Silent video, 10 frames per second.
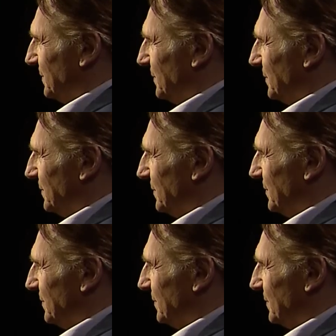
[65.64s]

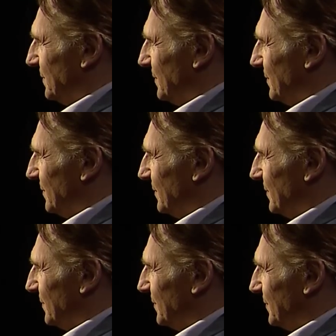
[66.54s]

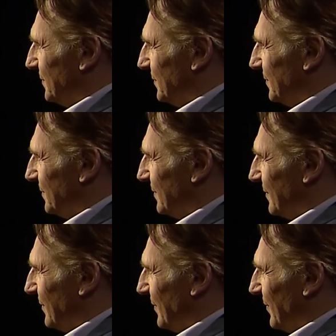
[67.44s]

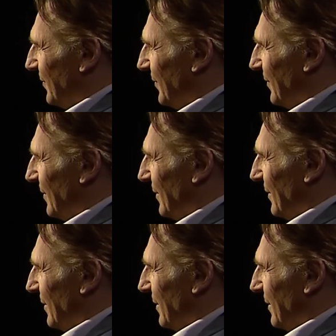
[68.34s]
(silent)